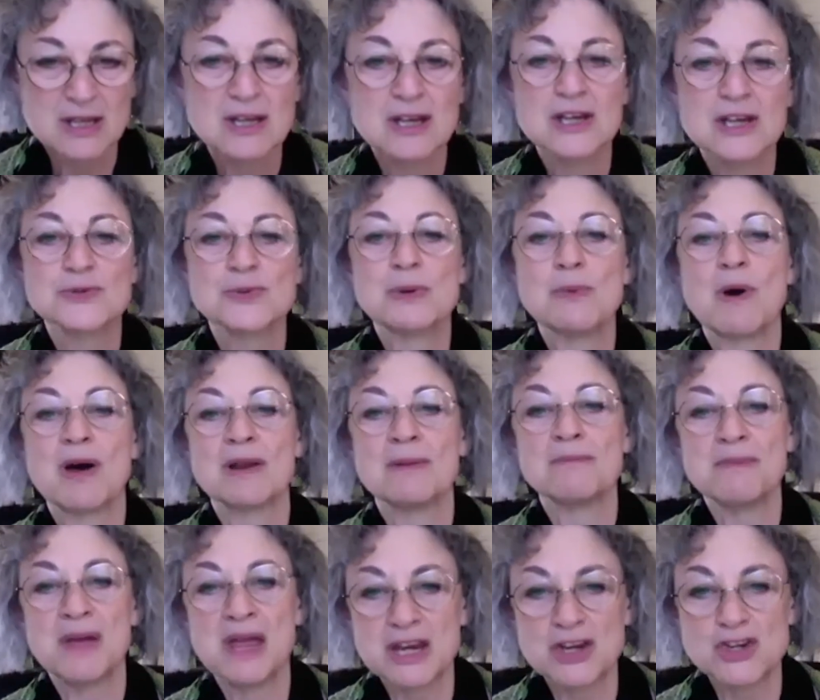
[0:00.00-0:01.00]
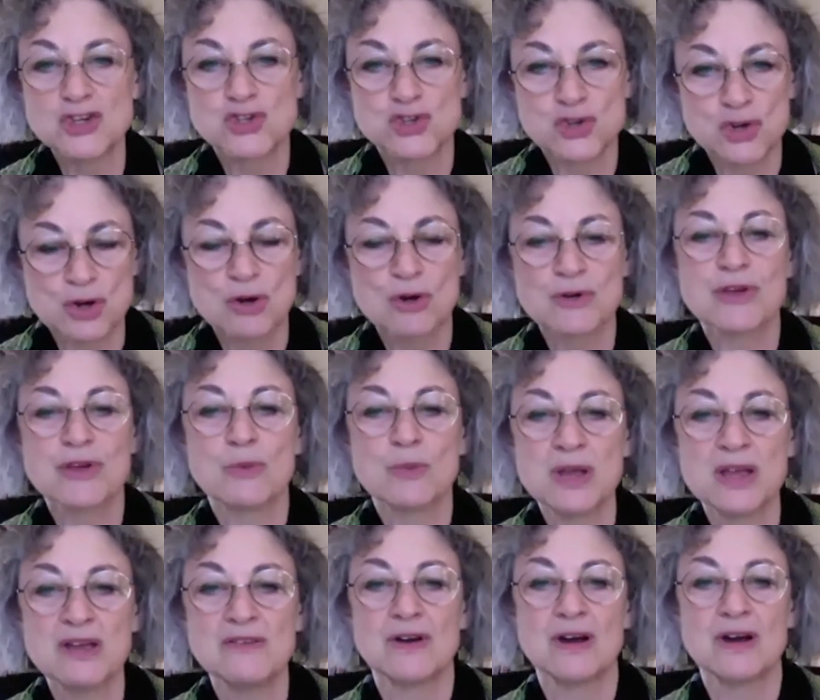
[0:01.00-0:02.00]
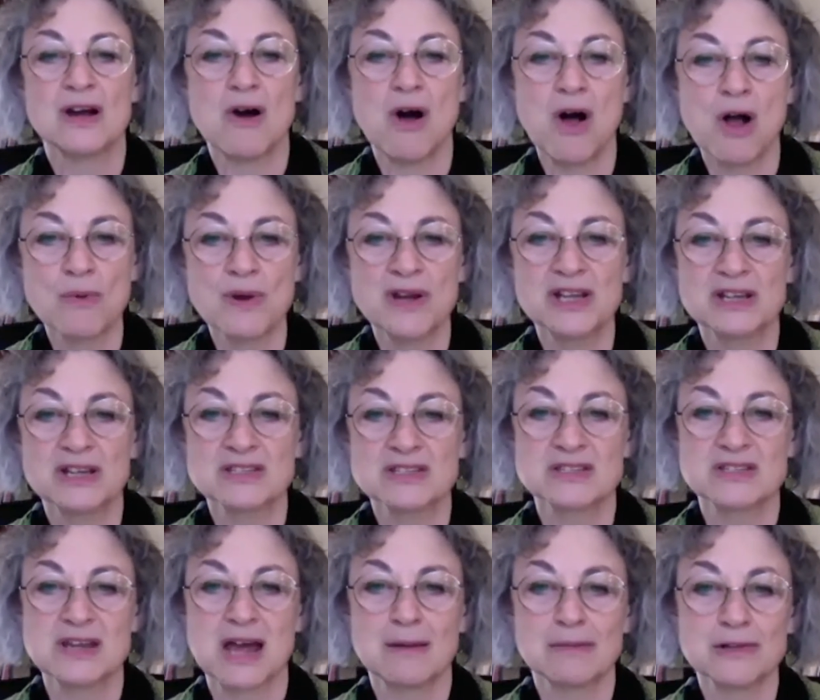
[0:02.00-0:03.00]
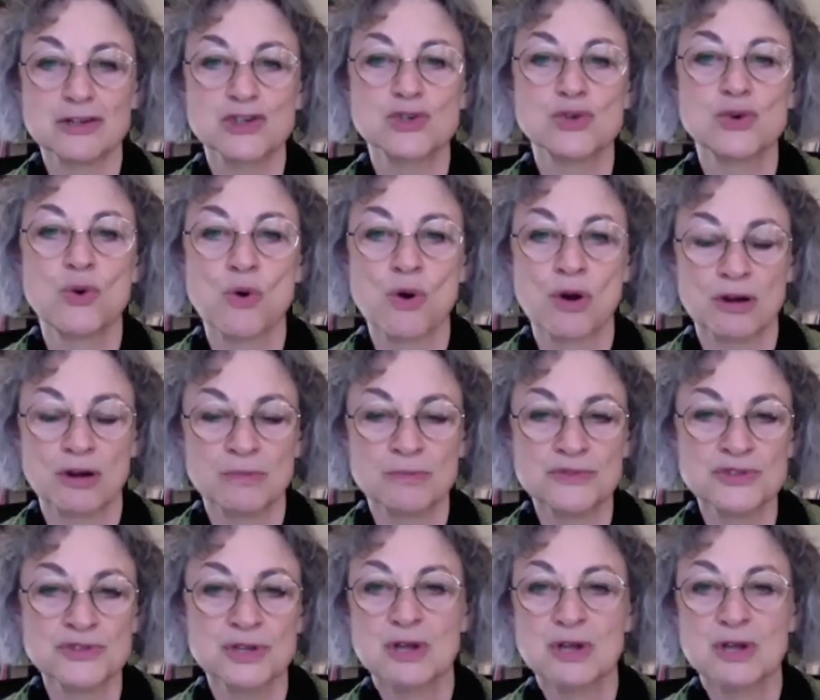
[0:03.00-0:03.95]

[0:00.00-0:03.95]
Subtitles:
So we want to make sure that we've already established norms